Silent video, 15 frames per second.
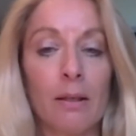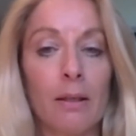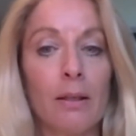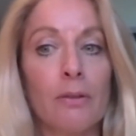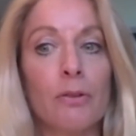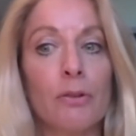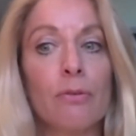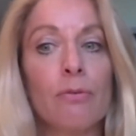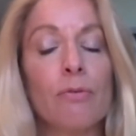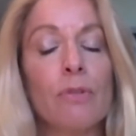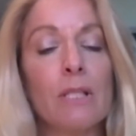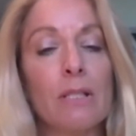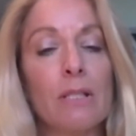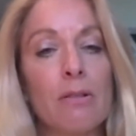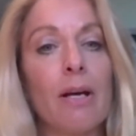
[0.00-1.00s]
sort of
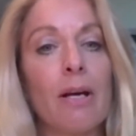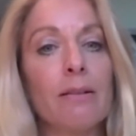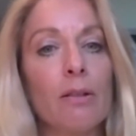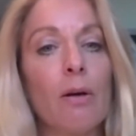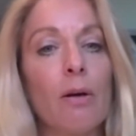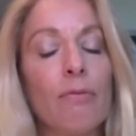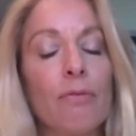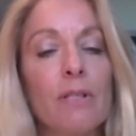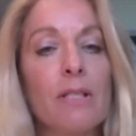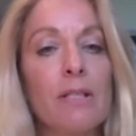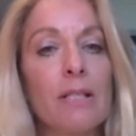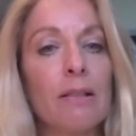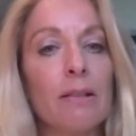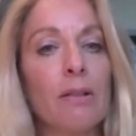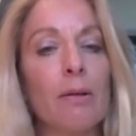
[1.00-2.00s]
design the office,
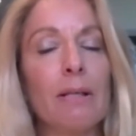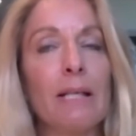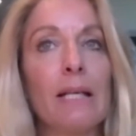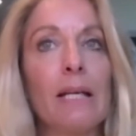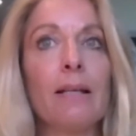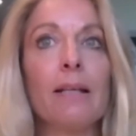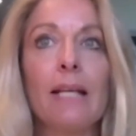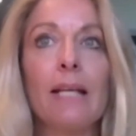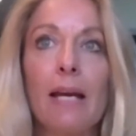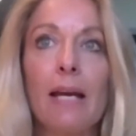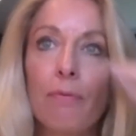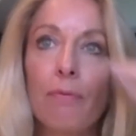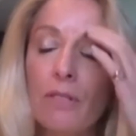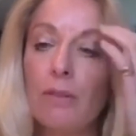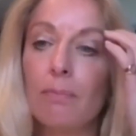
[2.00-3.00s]
you know, it gave us
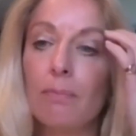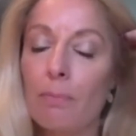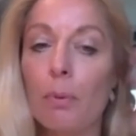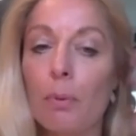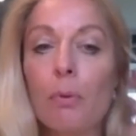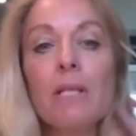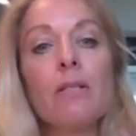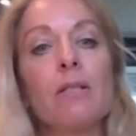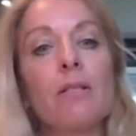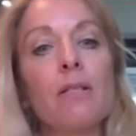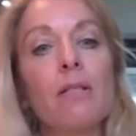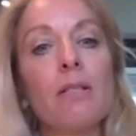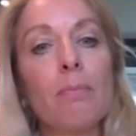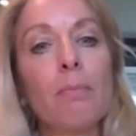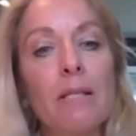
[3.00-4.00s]
some pointers and
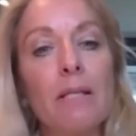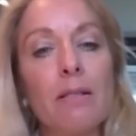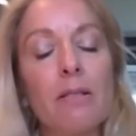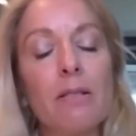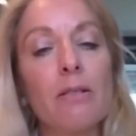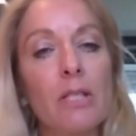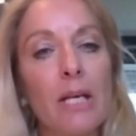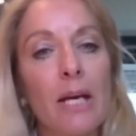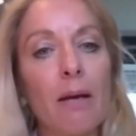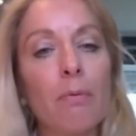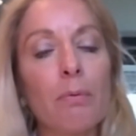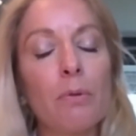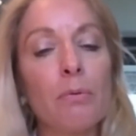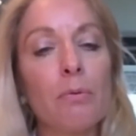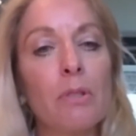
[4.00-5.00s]
some hints as to how
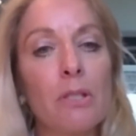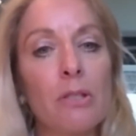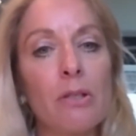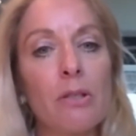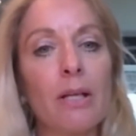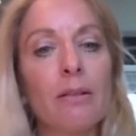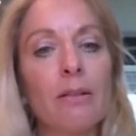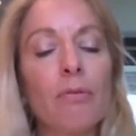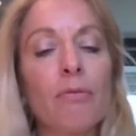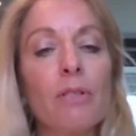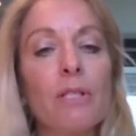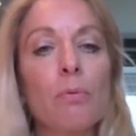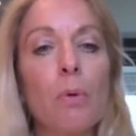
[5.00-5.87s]
we design the office,